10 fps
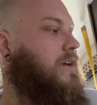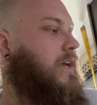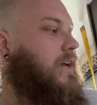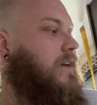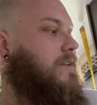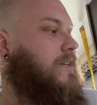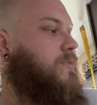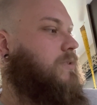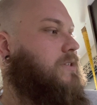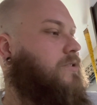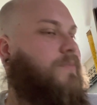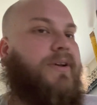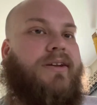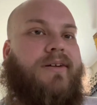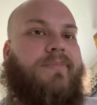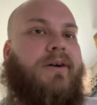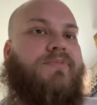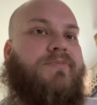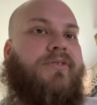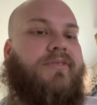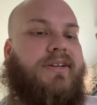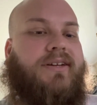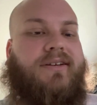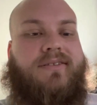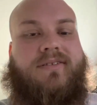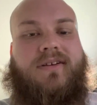and that's when I started picking up pipe smoking again.